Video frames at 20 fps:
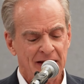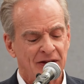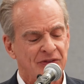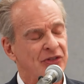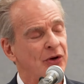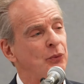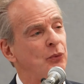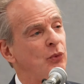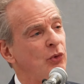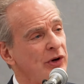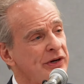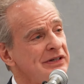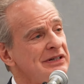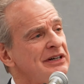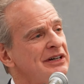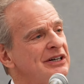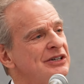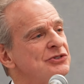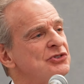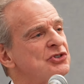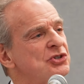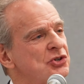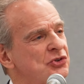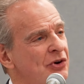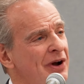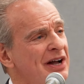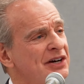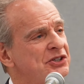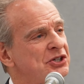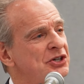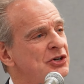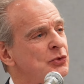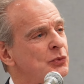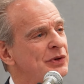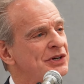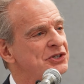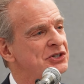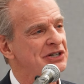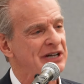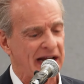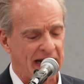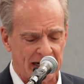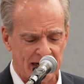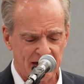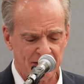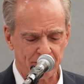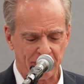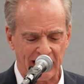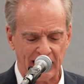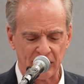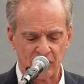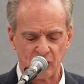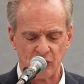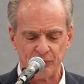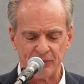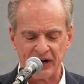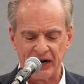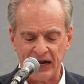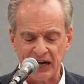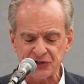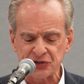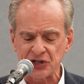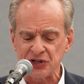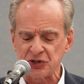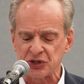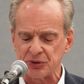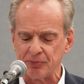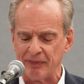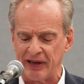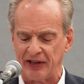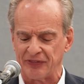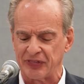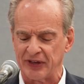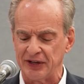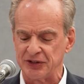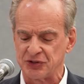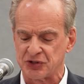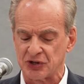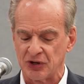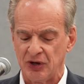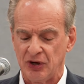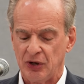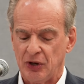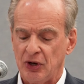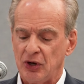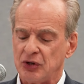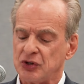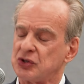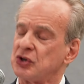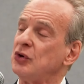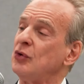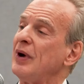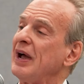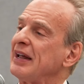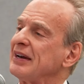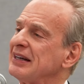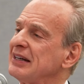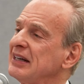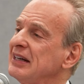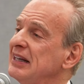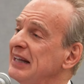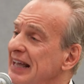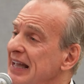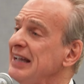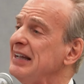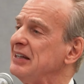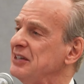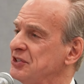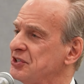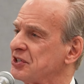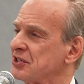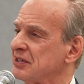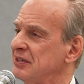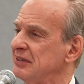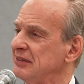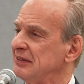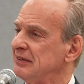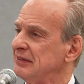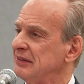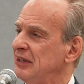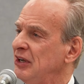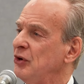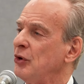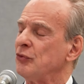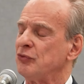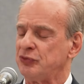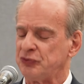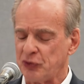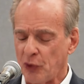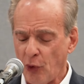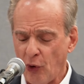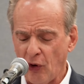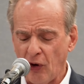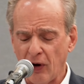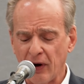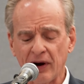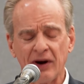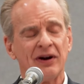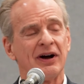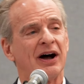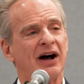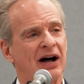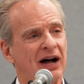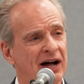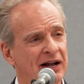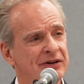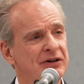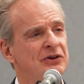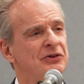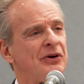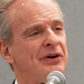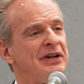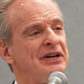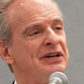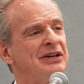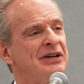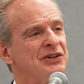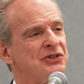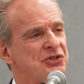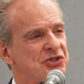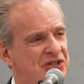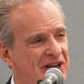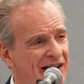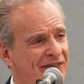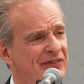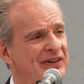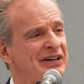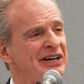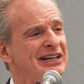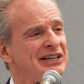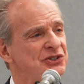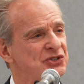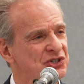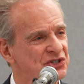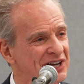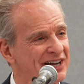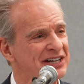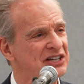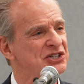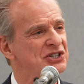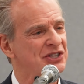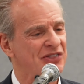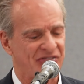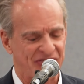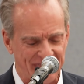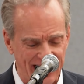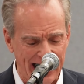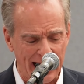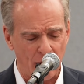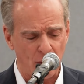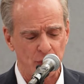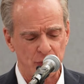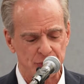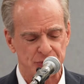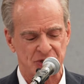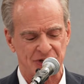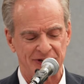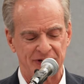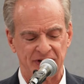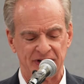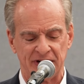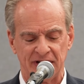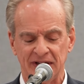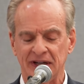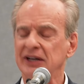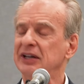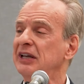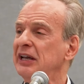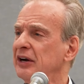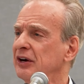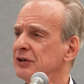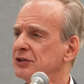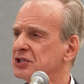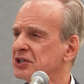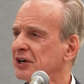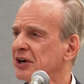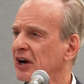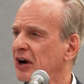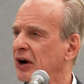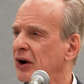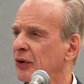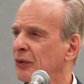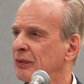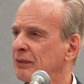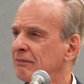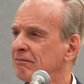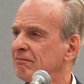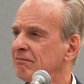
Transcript: The wooden construction was dated by luminescence methods to at least 476,000 years ago,